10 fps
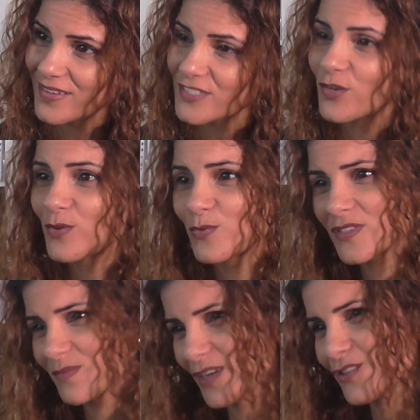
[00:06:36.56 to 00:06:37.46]
So it
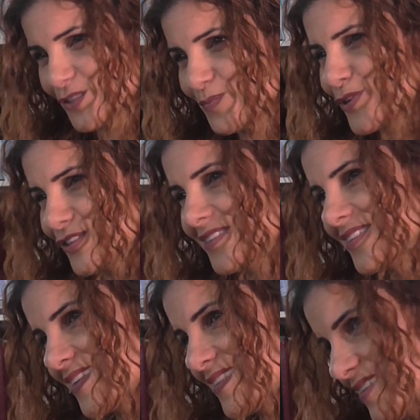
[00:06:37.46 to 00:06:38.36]
was much
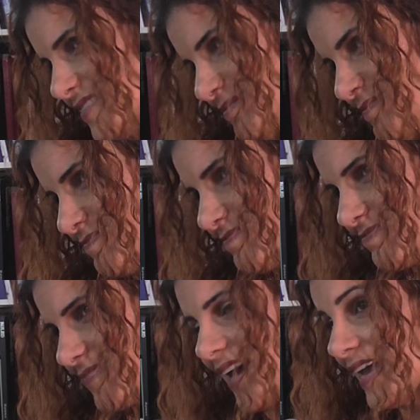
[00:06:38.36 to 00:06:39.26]
important than the,
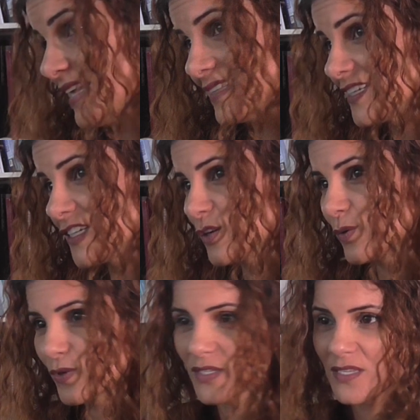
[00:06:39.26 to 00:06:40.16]
and I didn't know
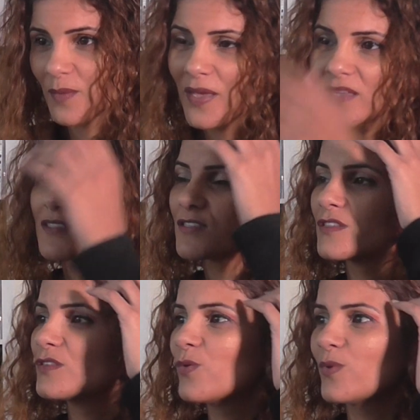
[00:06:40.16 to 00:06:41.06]
what is MS.
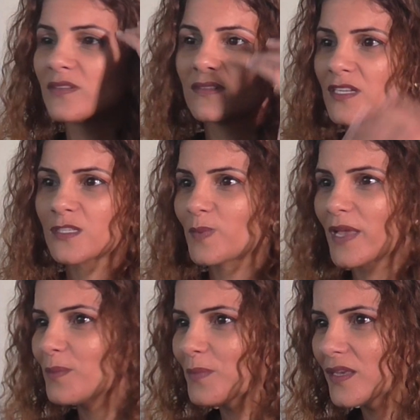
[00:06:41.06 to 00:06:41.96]
No one
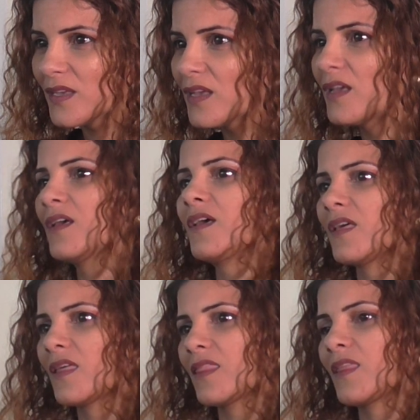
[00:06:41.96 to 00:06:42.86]
explained me.
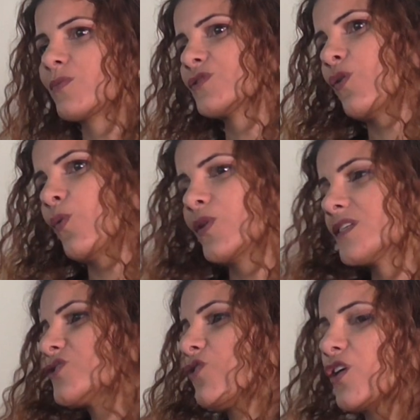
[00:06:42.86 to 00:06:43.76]
There was
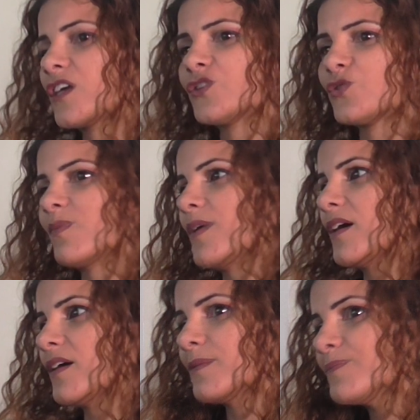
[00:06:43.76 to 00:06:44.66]
always talking to
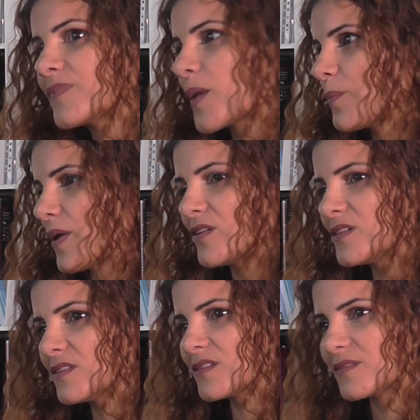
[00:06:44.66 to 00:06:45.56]
my
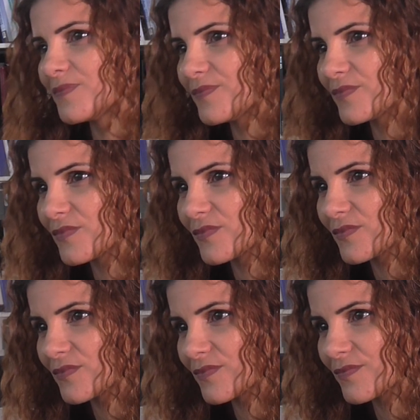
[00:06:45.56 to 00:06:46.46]
parents
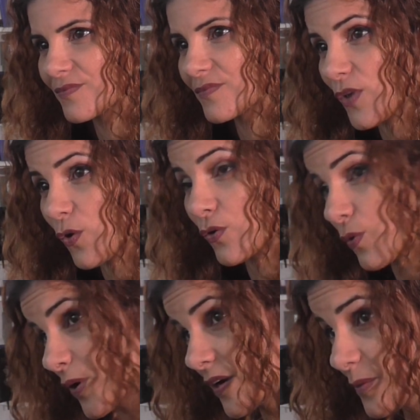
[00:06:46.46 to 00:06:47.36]
or
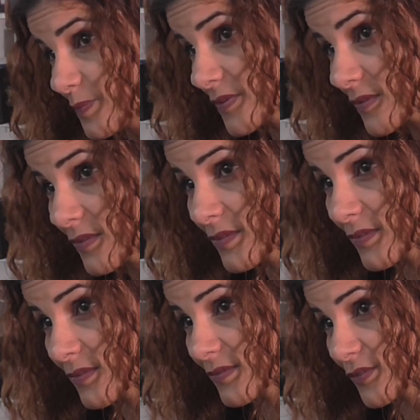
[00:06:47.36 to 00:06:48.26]
growing ups,
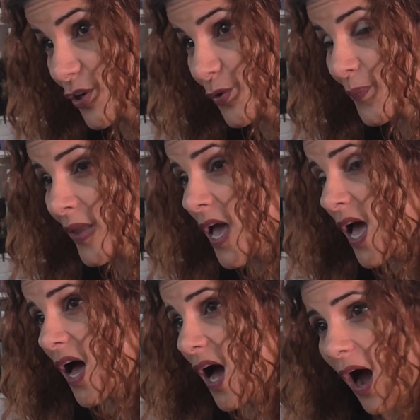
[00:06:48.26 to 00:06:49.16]
you know.
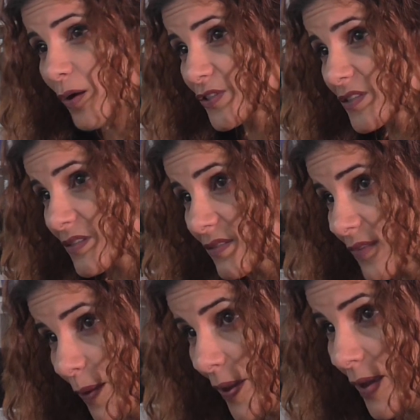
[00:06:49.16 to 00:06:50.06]
I was just
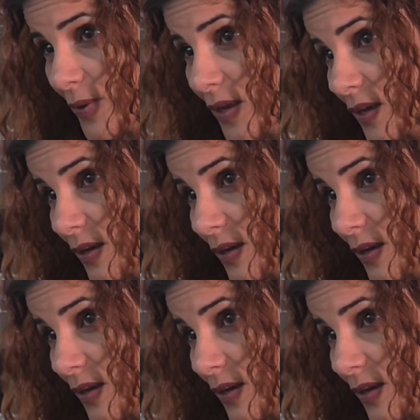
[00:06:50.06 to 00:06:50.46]
a baby,